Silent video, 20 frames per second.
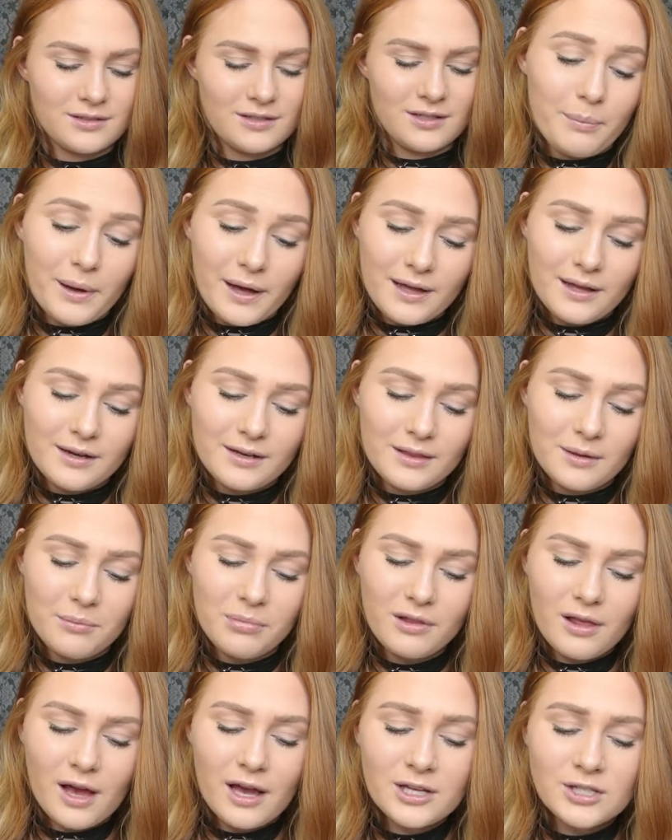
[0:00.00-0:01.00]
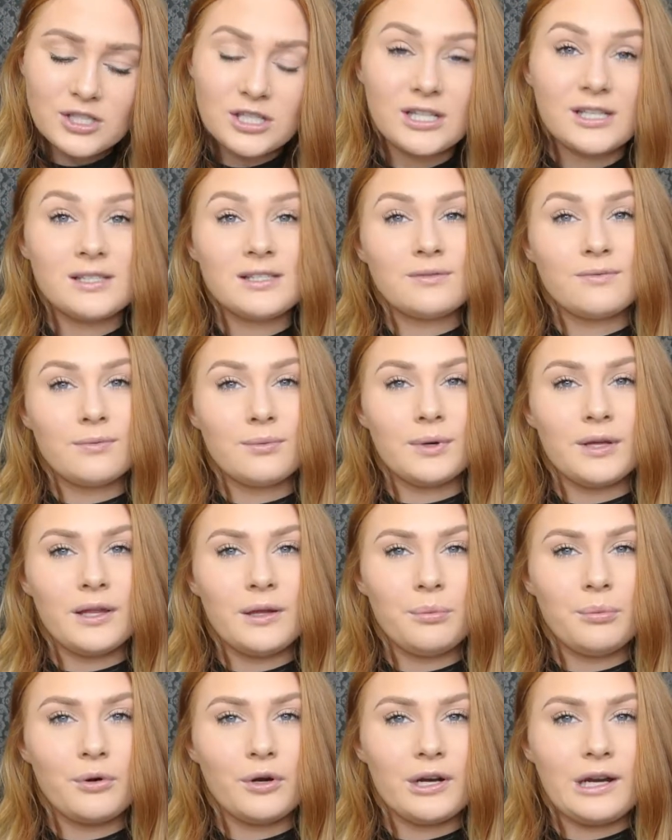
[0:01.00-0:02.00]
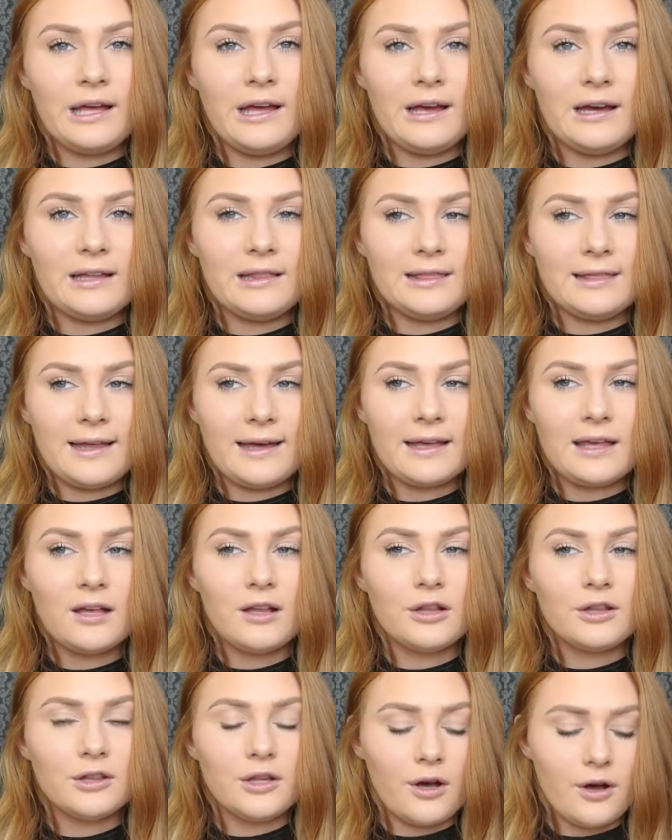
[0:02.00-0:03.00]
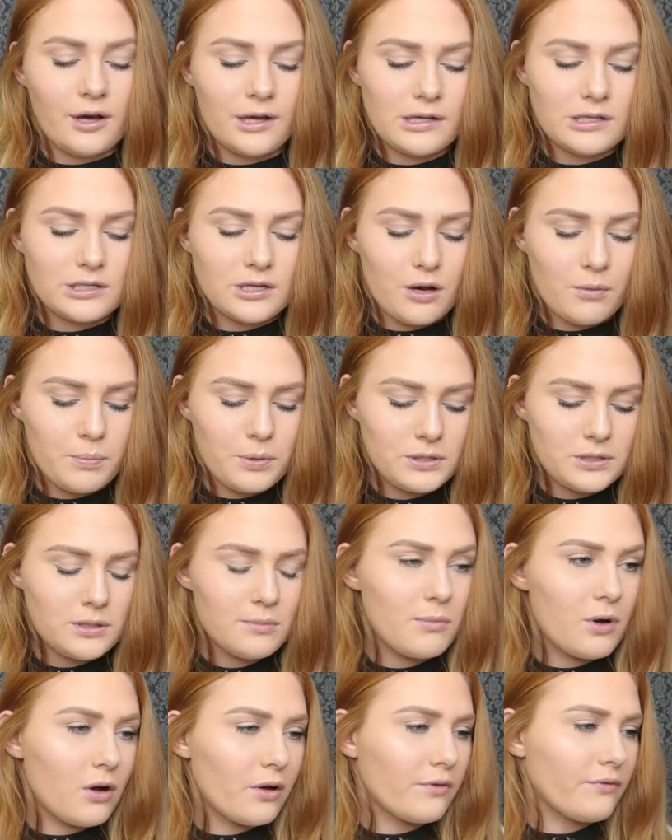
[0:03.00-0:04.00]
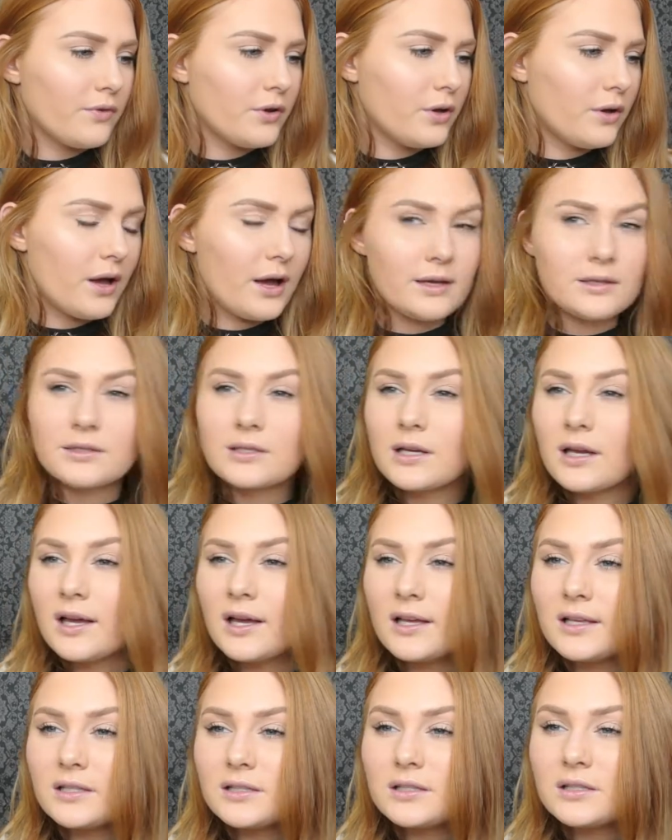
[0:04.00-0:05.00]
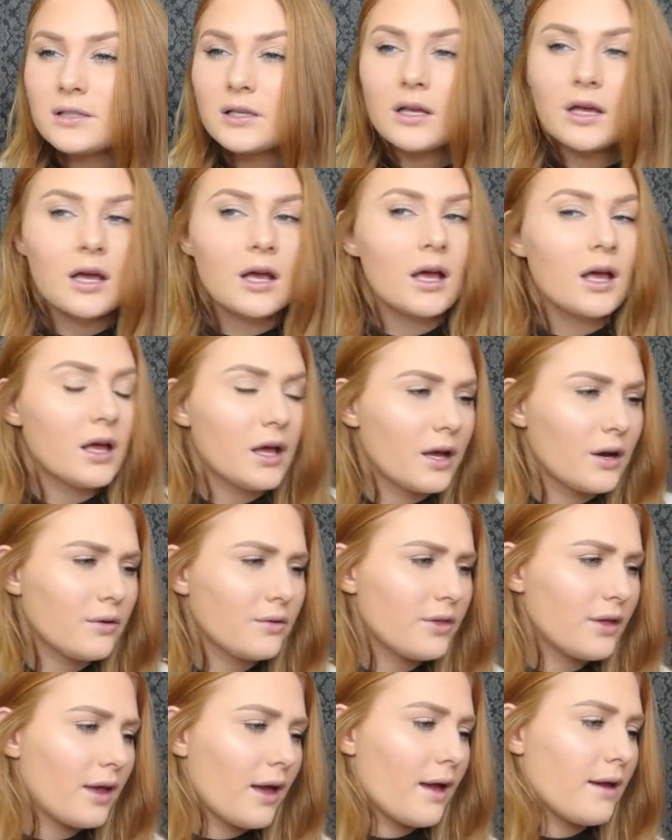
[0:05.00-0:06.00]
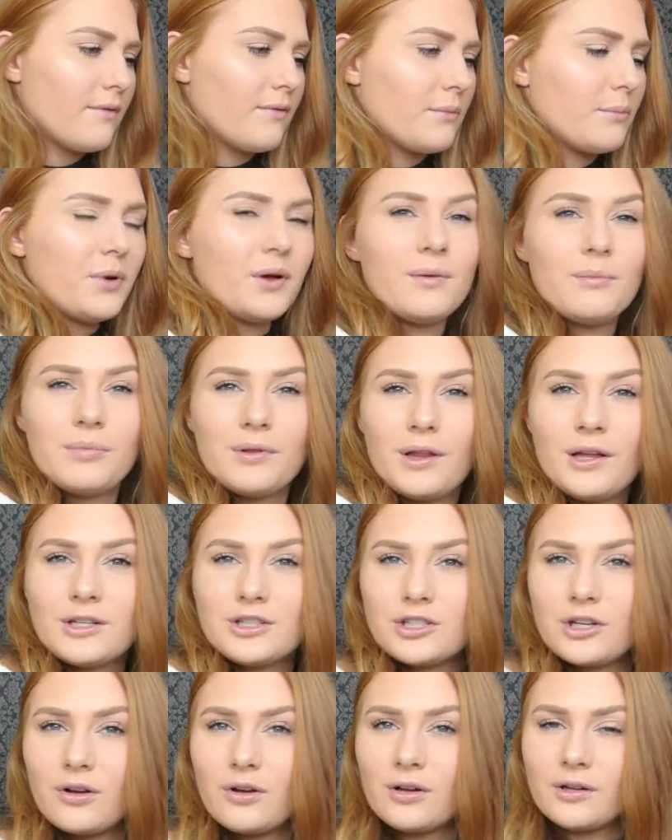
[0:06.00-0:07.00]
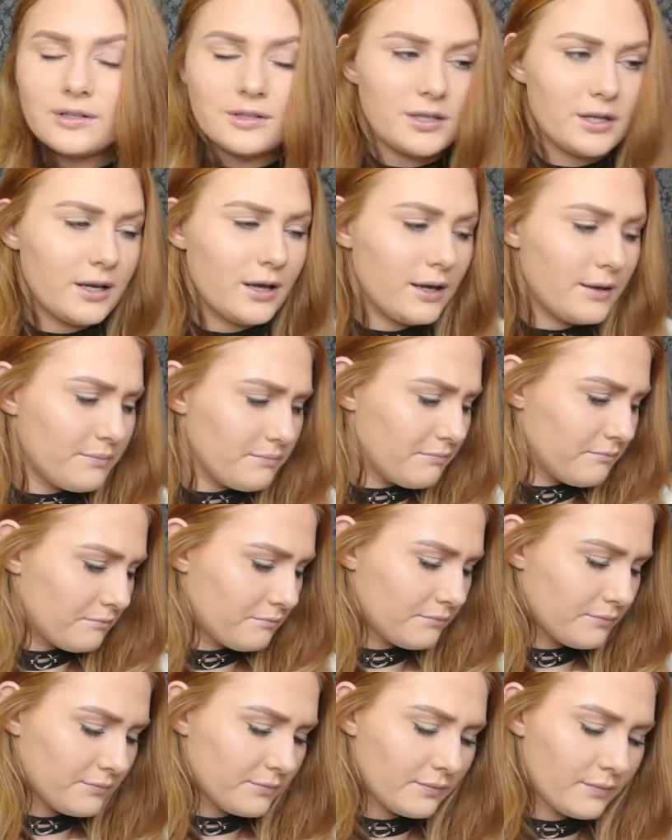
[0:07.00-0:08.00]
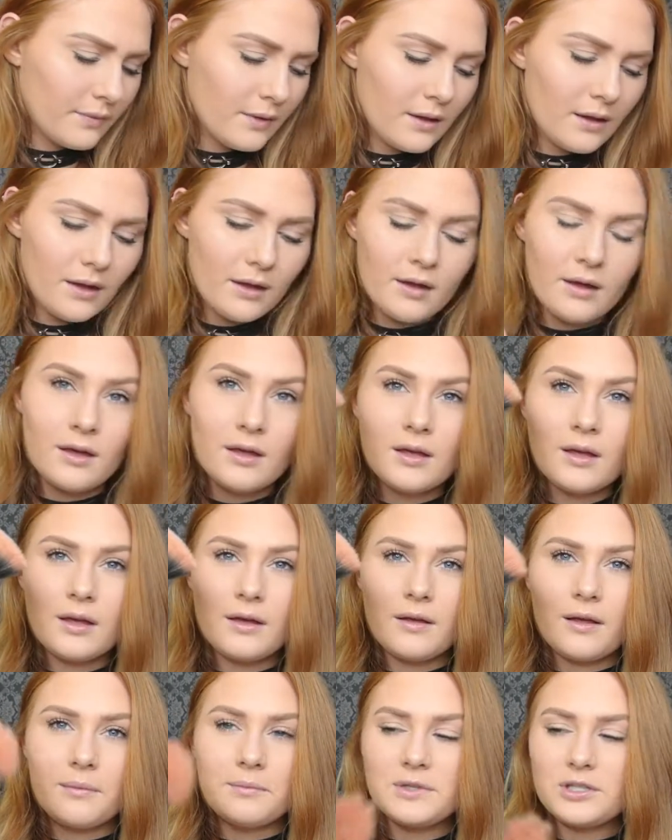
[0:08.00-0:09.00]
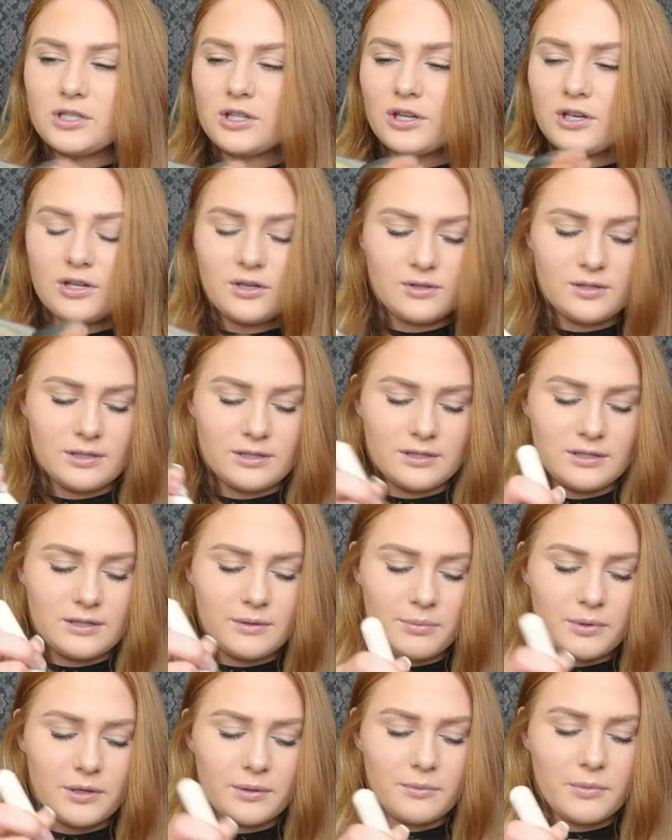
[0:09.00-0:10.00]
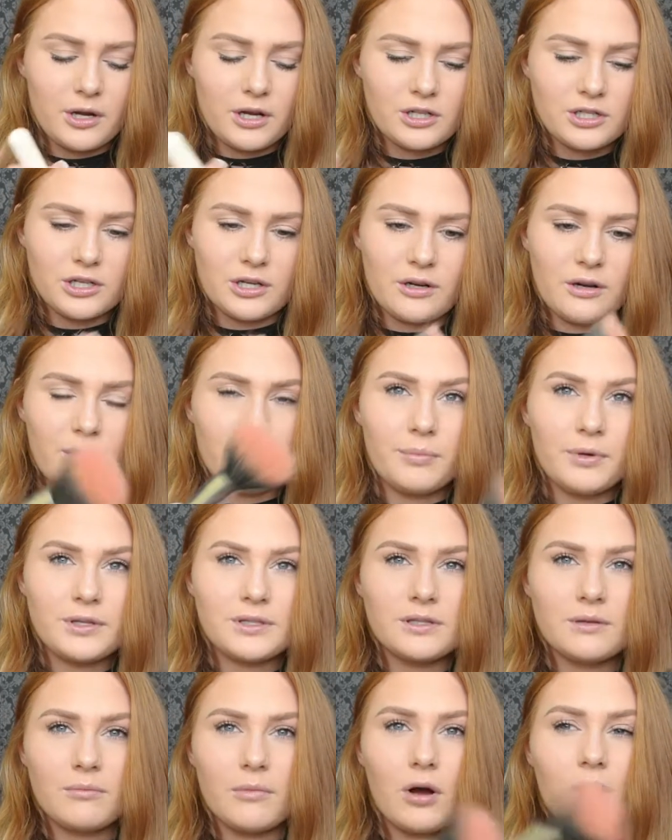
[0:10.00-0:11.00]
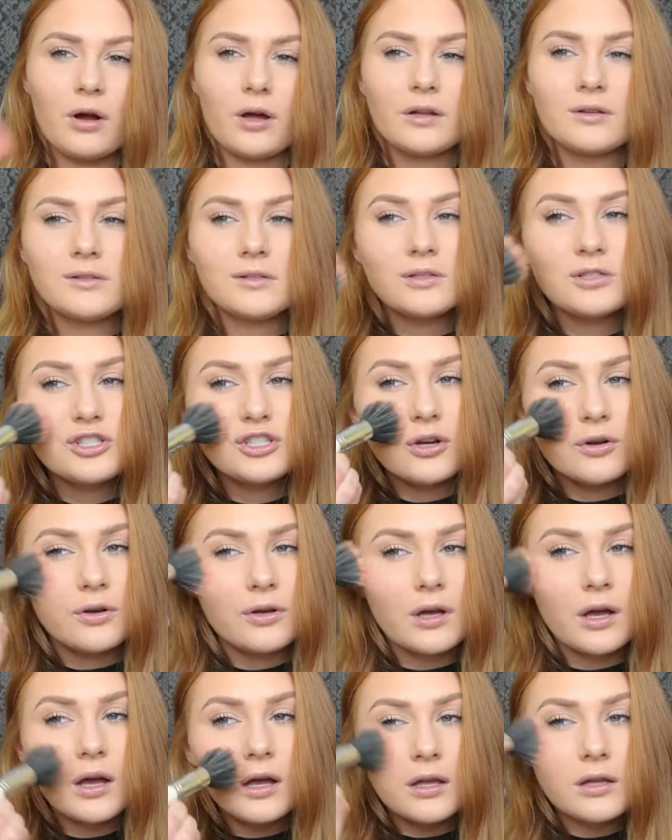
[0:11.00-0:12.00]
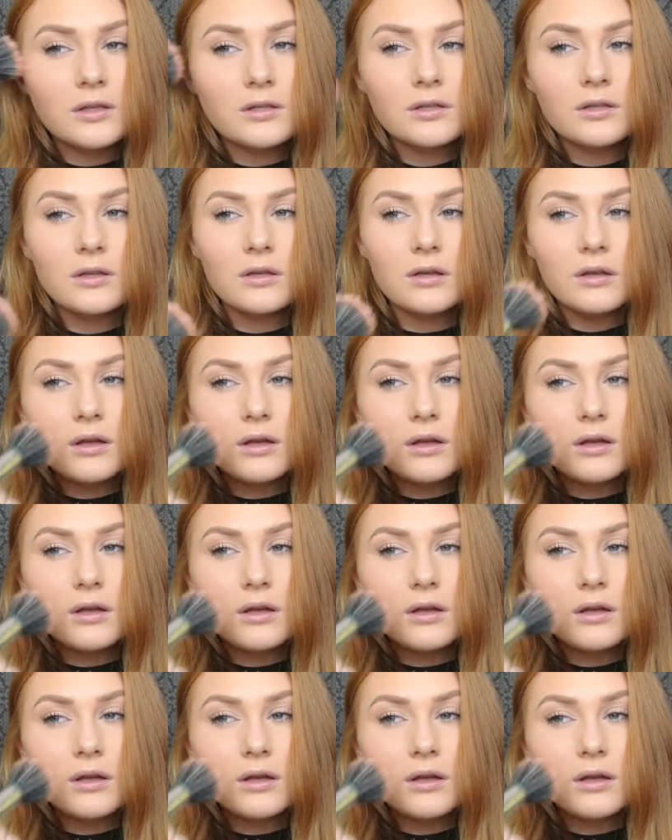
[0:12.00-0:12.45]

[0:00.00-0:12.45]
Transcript: But the blush is really pretty. I like it a lot. I'll put some on for you guys because I don't think I even put blush on today. I'm just gonna use this stippling brush and I'll put some on, show you guys.